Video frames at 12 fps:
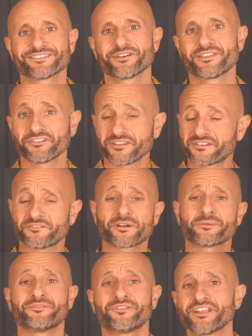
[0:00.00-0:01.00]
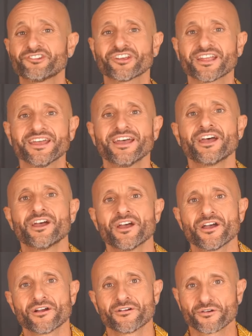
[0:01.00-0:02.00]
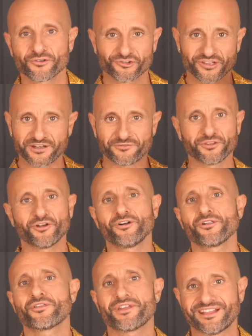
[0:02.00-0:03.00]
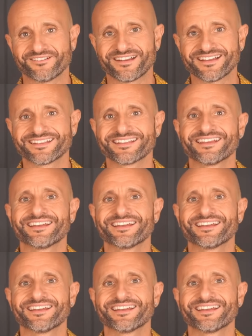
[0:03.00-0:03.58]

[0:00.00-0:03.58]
So this is the verb friggere conjugated for the whole thing, right?